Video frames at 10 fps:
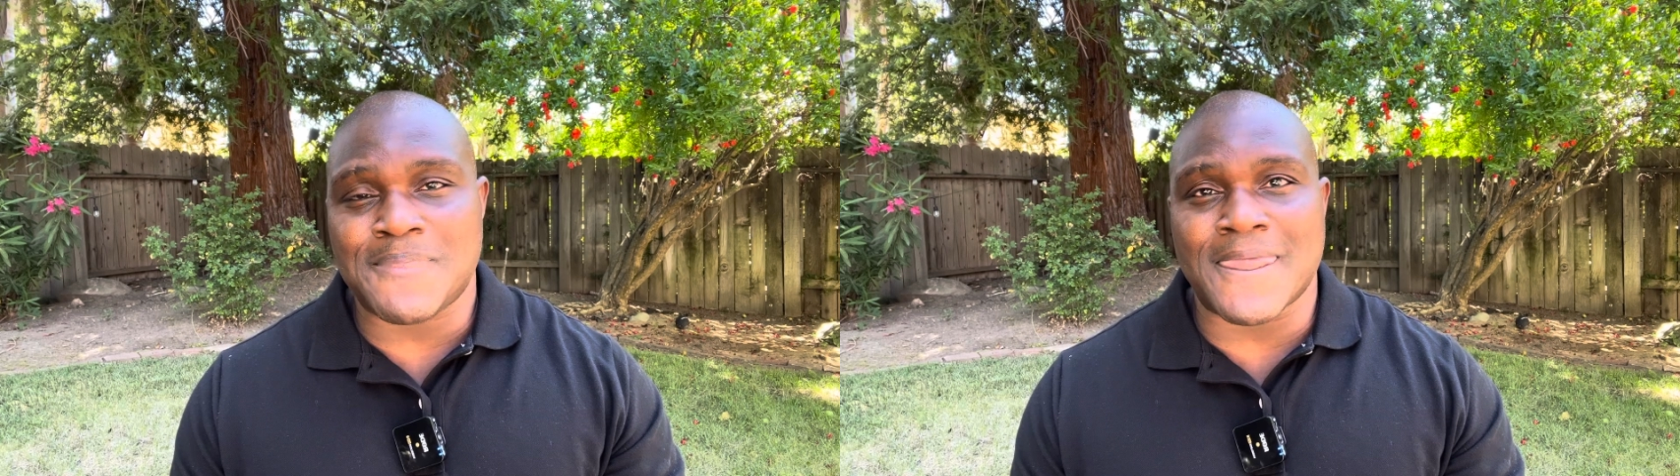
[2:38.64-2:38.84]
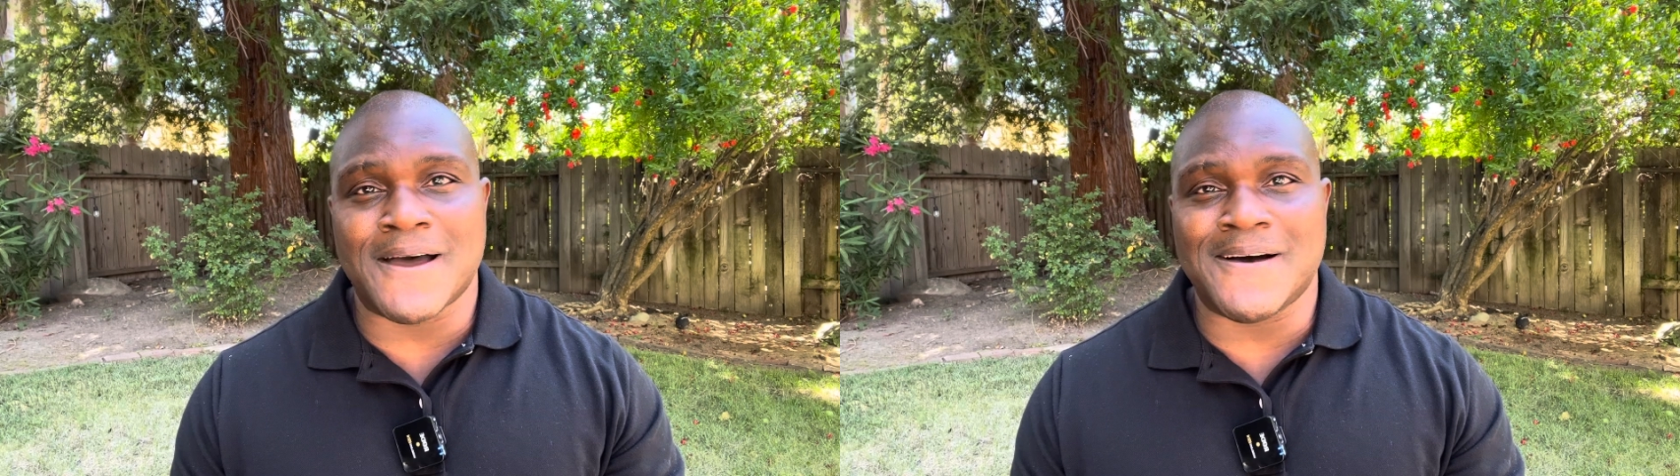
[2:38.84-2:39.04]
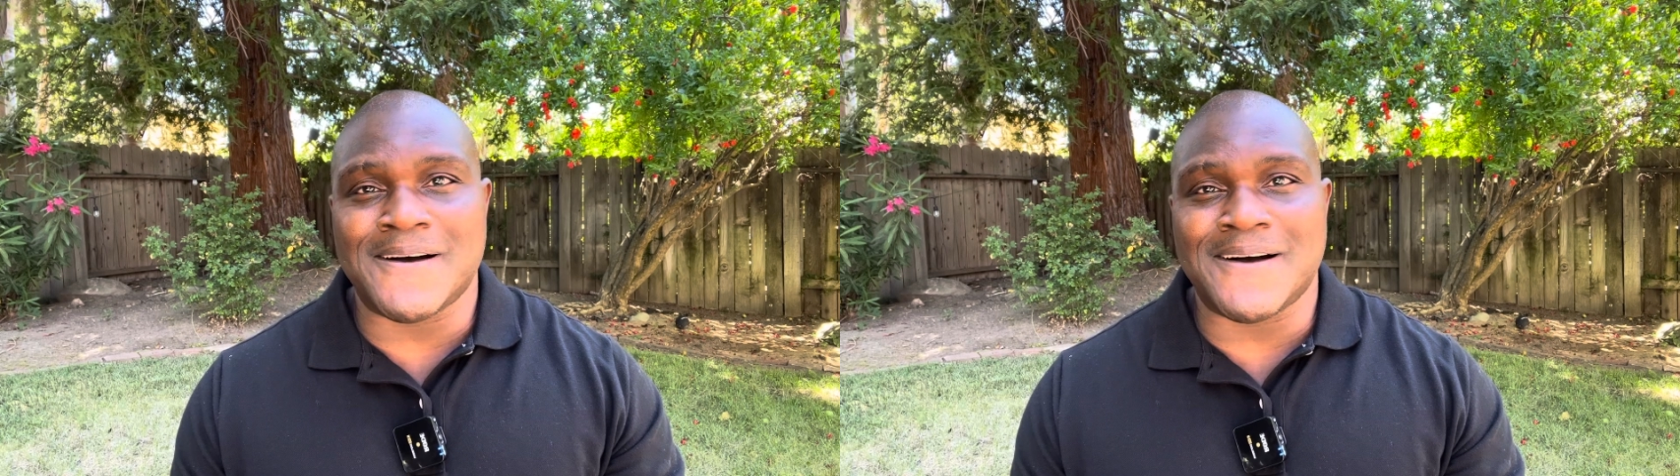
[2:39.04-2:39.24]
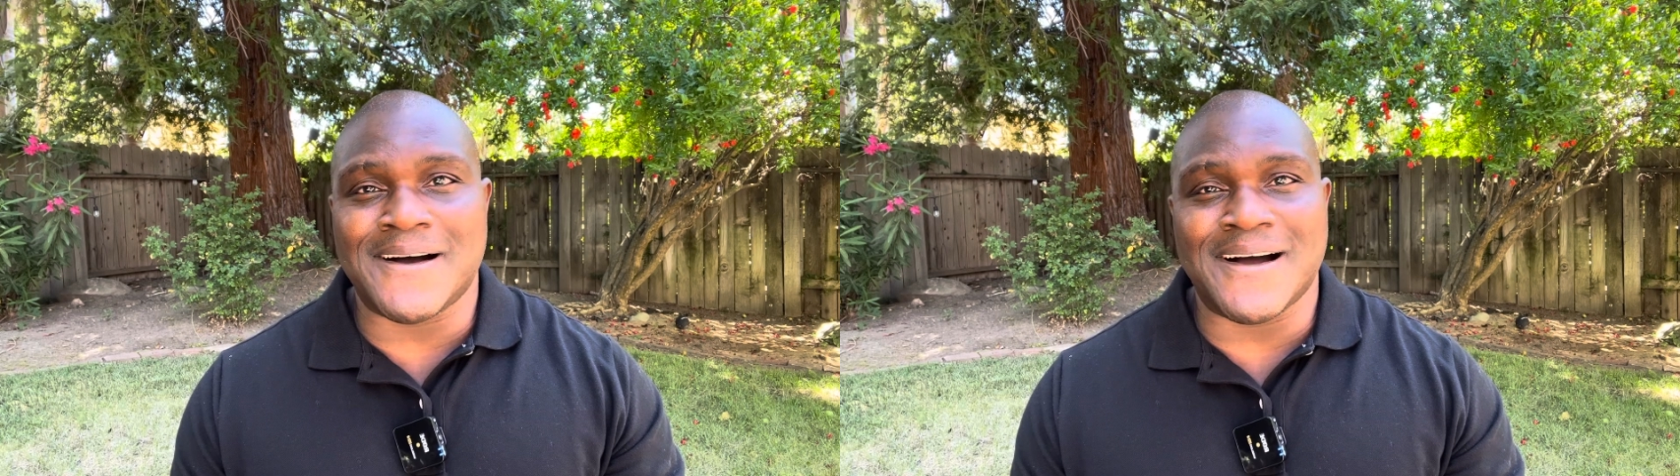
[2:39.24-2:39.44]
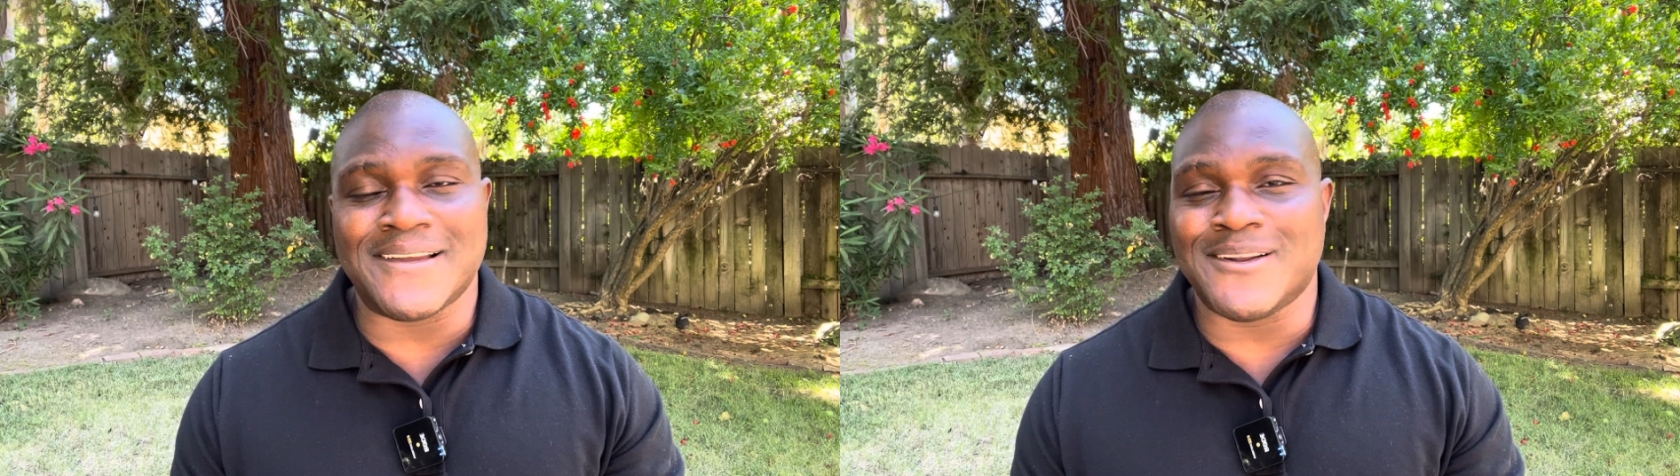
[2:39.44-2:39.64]
as
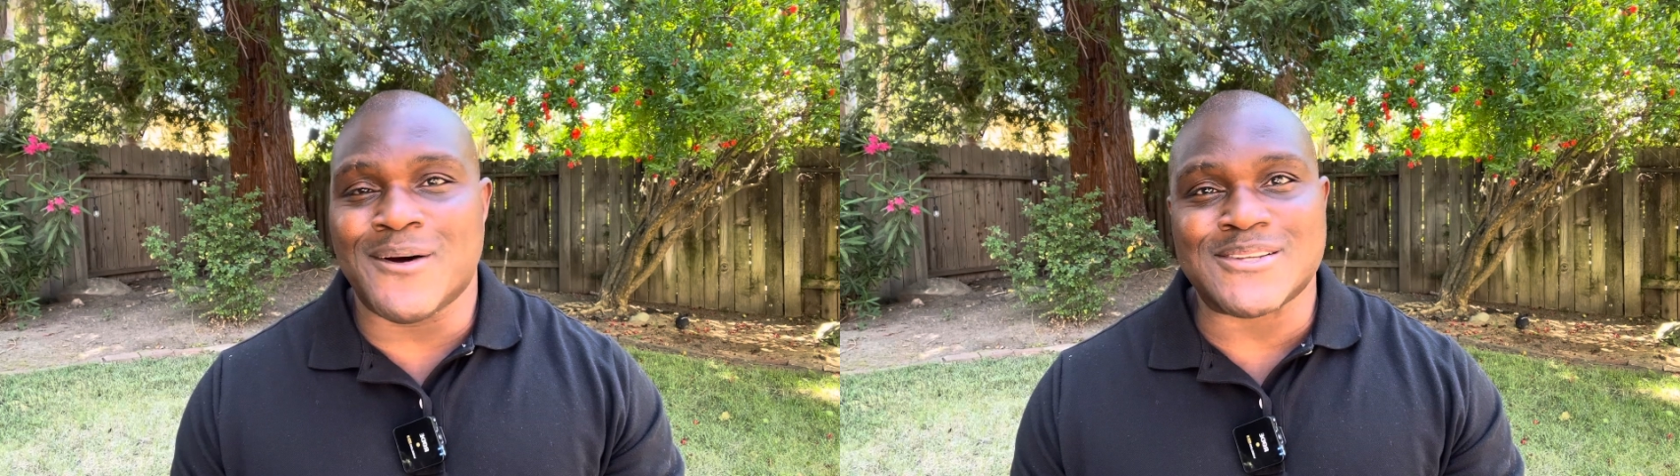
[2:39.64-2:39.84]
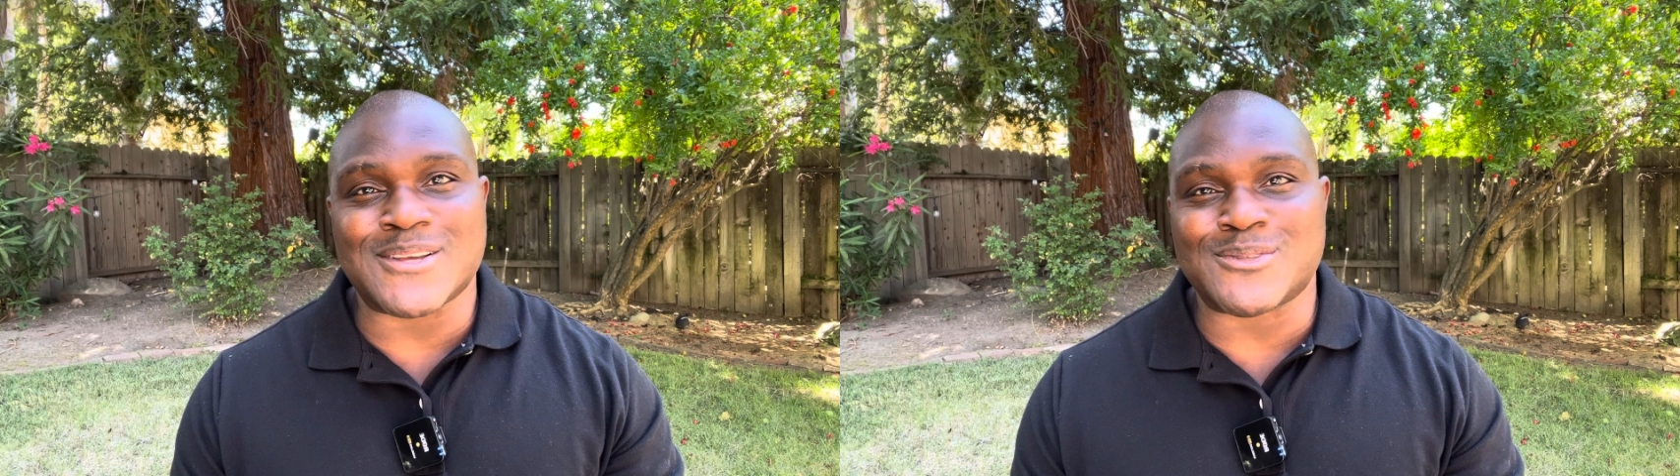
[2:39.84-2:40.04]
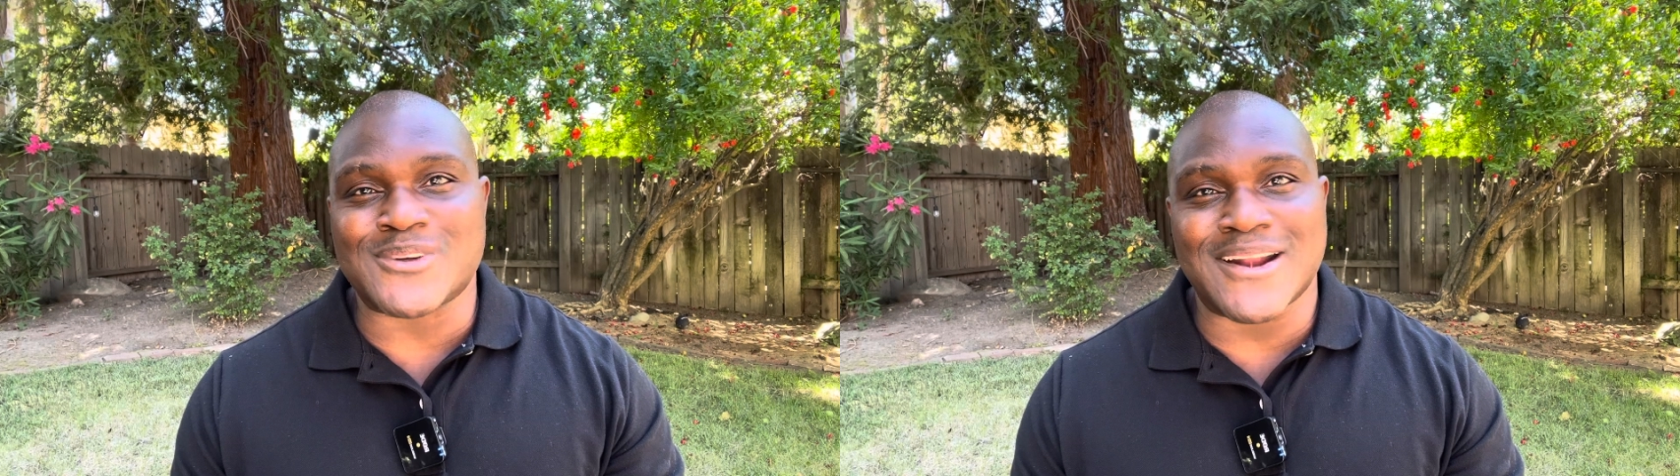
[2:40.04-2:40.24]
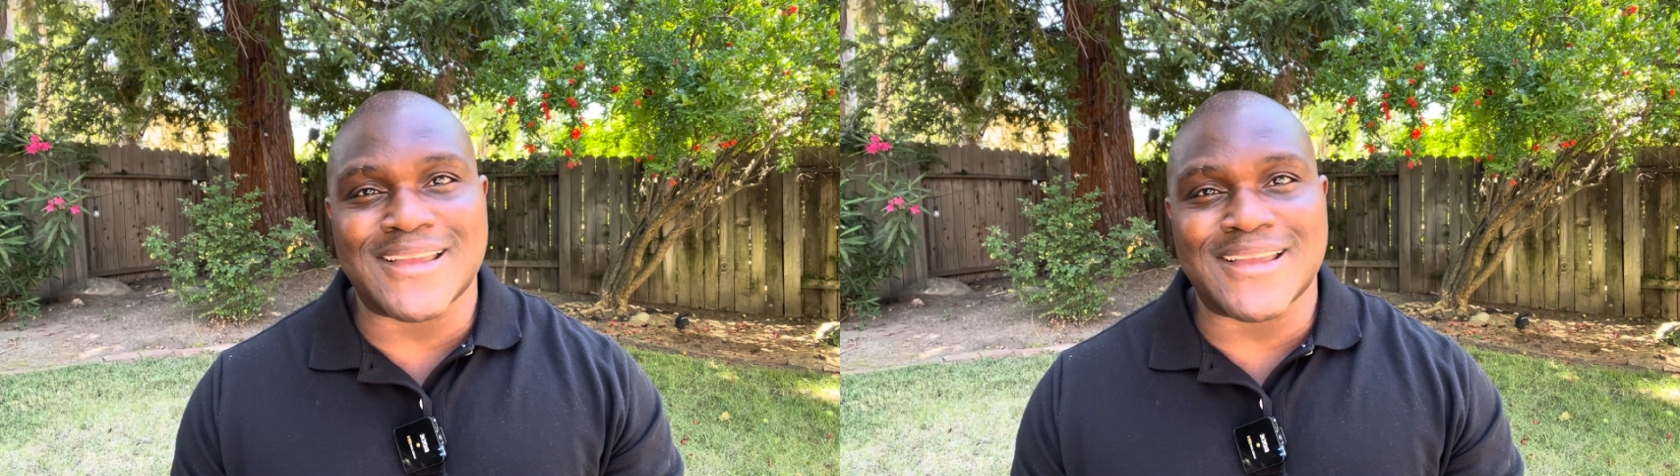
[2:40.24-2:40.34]
I was trying